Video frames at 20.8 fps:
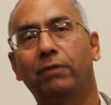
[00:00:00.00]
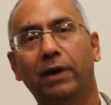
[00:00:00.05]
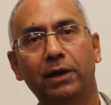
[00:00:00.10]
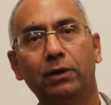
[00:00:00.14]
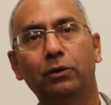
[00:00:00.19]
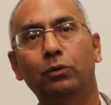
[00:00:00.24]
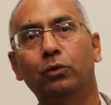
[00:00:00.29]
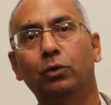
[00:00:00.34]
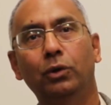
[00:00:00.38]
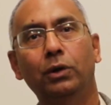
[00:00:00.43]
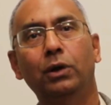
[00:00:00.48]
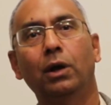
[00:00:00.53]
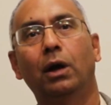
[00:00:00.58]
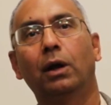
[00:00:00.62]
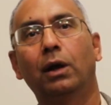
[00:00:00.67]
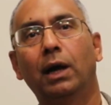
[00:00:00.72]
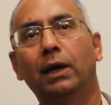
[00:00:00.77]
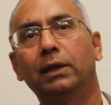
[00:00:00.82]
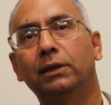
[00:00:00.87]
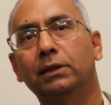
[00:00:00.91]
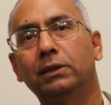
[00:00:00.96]
firewood
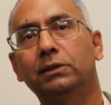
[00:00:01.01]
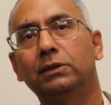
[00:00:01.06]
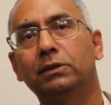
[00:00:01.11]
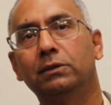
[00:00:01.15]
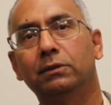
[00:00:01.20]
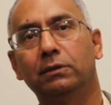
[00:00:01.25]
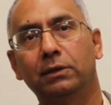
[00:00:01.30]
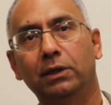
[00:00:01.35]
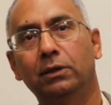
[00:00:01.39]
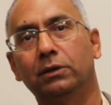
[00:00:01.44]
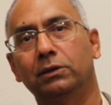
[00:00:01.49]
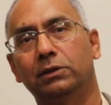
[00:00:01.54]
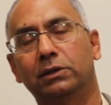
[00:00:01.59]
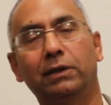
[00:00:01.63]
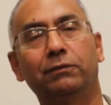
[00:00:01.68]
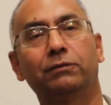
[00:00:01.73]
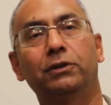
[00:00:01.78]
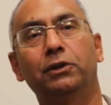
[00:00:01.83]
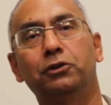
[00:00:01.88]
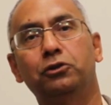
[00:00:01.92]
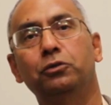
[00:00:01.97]
or other,
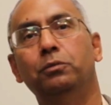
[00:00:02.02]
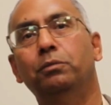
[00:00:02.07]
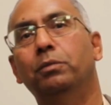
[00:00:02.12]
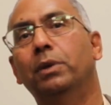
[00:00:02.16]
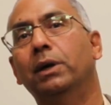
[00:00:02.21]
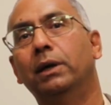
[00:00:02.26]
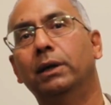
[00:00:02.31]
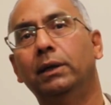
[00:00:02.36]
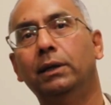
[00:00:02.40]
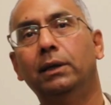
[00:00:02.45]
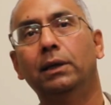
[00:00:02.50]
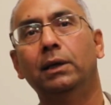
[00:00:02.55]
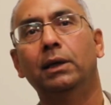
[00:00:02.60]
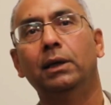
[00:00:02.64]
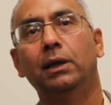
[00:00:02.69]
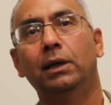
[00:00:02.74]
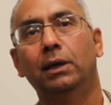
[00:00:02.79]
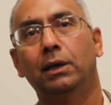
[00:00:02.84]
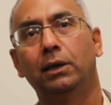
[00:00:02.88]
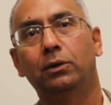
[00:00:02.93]
stuff that you burn